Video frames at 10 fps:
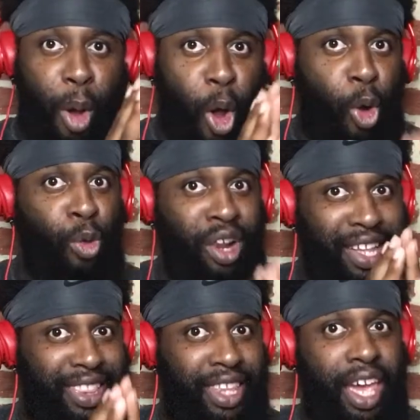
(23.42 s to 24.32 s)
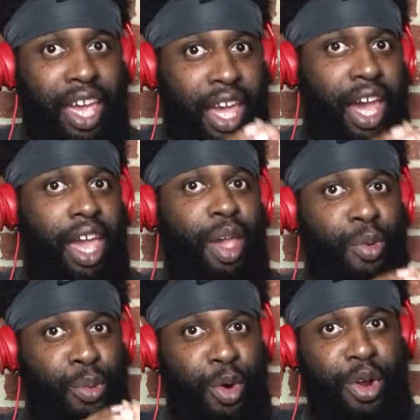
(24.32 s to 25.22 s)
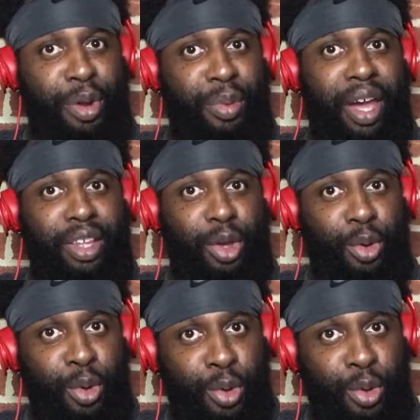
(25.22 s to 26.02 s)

Only thing I am worried about though